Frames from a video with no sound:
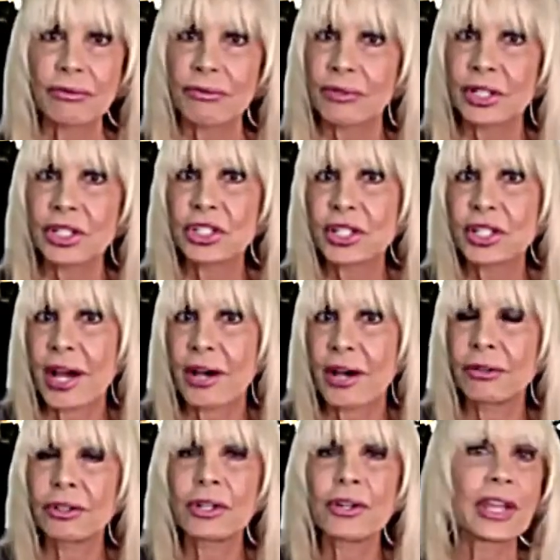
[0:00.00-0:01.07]
reached out,
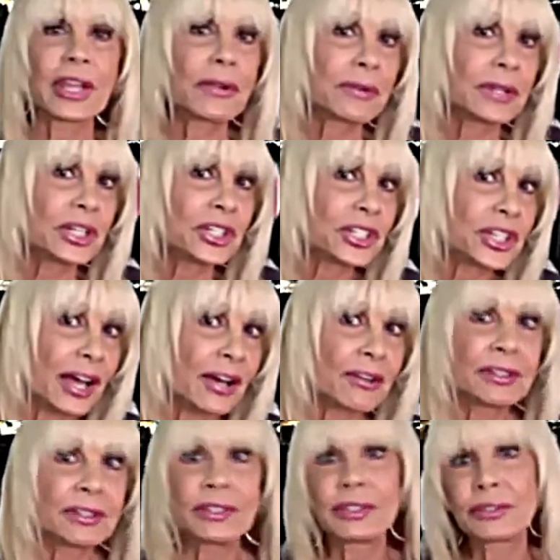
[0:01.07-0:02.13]
or they reached out